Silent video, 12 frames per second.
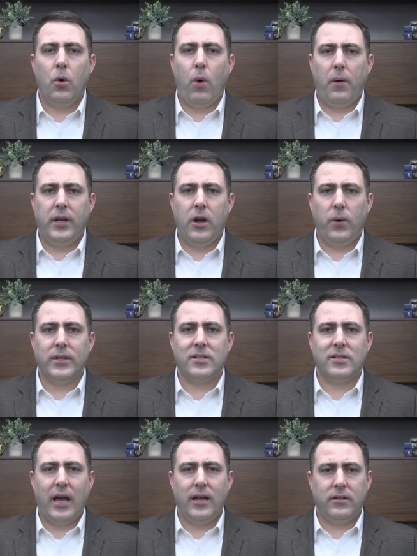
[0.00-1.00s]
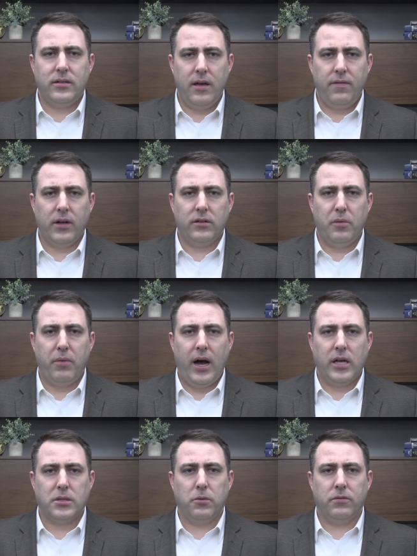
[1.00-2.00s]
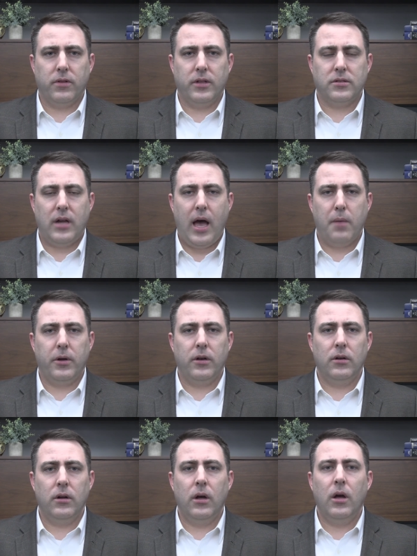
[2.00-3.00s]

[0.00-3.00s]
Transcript: While we know it's scientifically possible for this to happen,